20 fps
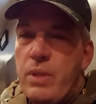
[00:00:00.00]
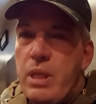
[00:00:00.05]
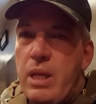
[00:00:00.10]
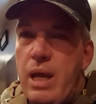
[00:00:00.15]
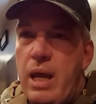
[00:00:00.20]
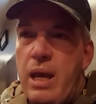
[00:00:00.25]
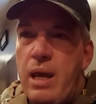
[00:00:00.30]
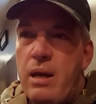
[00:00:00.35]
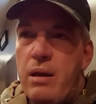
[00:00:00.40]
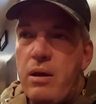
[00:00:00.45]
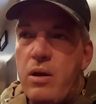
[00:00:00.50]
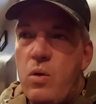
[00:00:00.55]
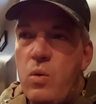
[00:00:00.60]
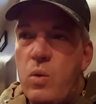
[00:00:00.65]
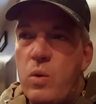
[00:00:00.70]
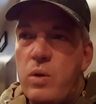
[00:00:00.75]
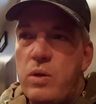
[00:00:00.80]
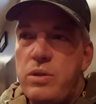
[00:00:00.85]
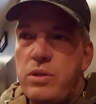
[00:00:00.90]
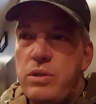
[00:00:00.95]
Dan, of
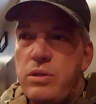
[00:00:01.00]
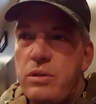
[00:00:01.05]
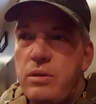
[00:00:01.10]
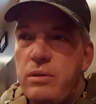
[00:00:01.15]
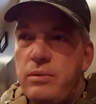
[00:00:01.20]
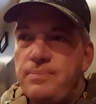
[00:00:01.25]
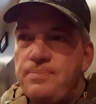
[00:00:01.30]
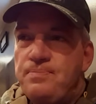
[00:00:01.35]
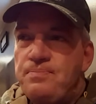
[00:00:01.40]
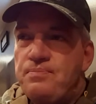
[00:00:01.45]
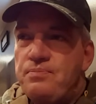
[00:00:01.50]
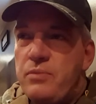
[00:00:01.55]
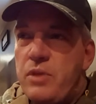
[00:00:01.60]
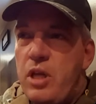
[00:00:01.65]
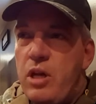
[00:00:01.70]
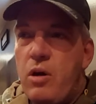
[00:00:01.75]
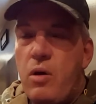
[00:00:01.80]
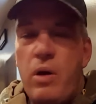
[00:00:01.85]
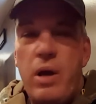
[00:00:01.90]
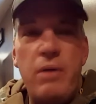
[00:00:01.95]
course,
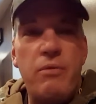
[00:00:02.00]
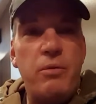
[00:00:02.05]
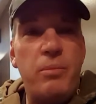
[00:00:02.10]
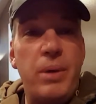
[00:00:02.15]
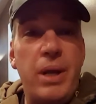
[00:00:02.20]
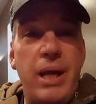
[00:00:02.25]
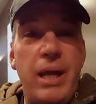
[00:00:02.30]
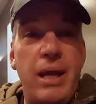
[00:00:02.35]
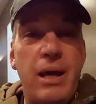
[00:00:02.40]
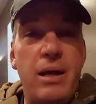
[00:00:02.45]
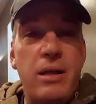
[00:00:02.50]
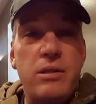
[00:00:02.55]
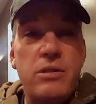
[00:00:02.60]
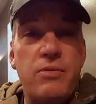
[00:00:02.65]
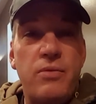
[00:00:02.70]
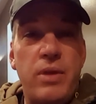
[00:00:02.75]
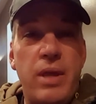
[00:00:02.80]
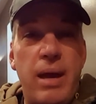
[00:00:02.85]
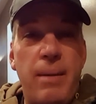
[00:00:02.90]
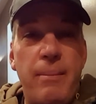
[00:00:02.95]
everybody else
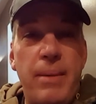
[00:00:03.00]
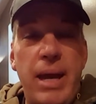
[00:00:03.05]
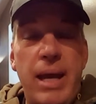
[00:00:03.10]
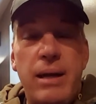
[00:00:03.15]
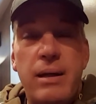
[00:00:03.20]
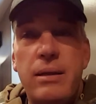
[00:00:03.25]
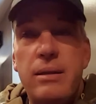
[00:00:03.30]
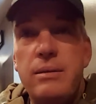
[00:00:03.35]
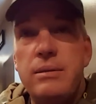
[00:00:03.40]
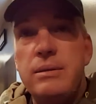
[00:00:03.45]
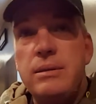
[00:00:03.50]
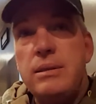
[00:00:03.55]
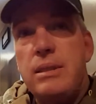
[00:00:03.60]
for that matter.